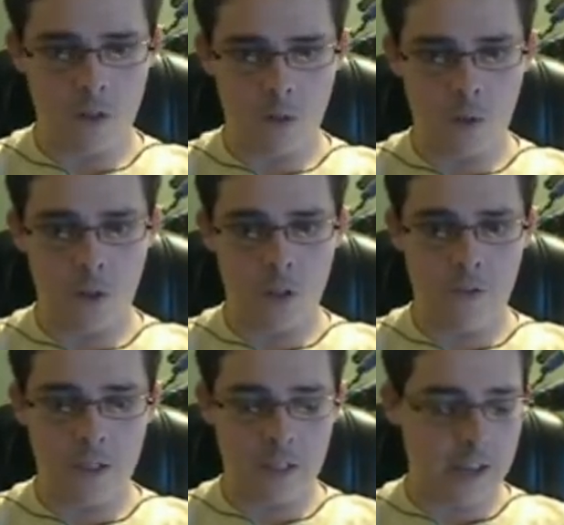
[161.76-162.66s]
So we'll see
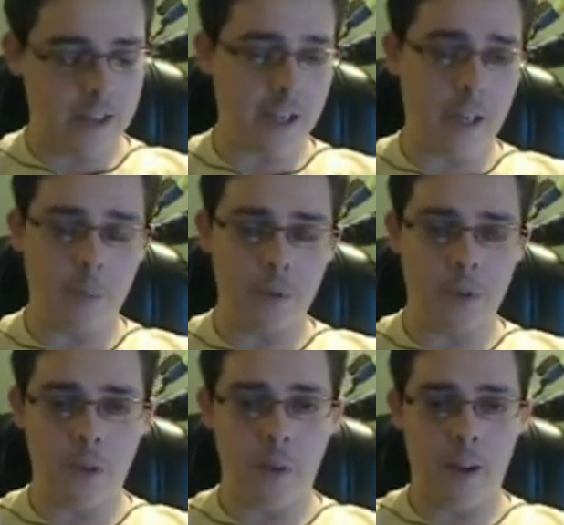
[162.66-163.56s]
if this guy is able
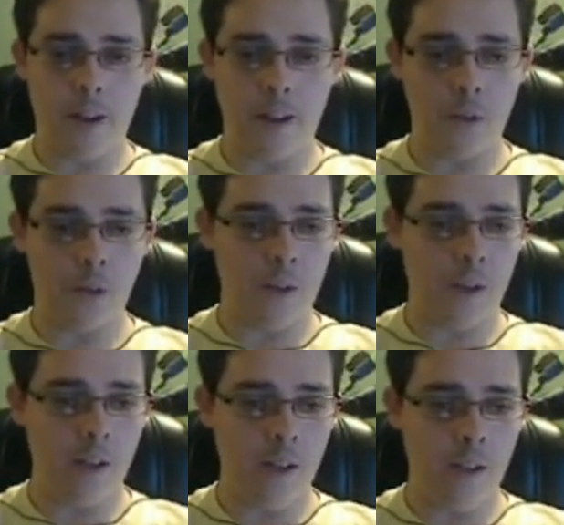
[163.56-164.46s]
to handle
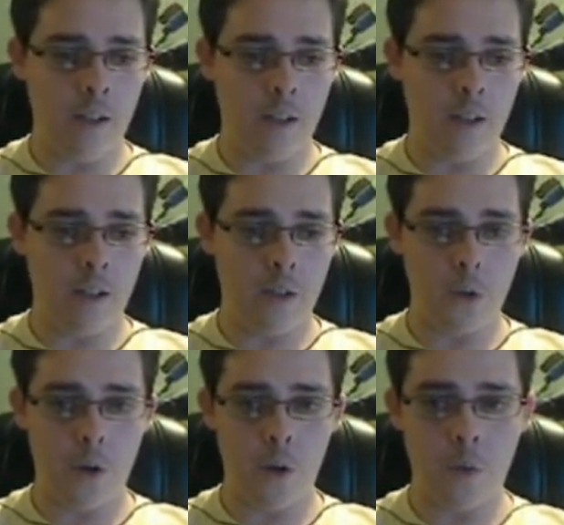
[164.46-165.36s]
any
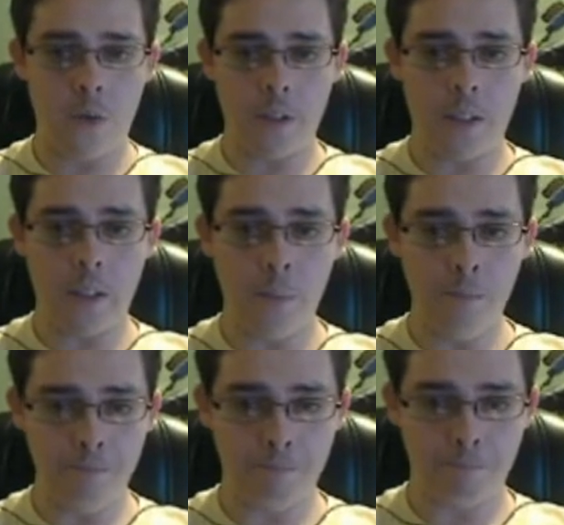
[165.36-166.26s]
drones and kill them.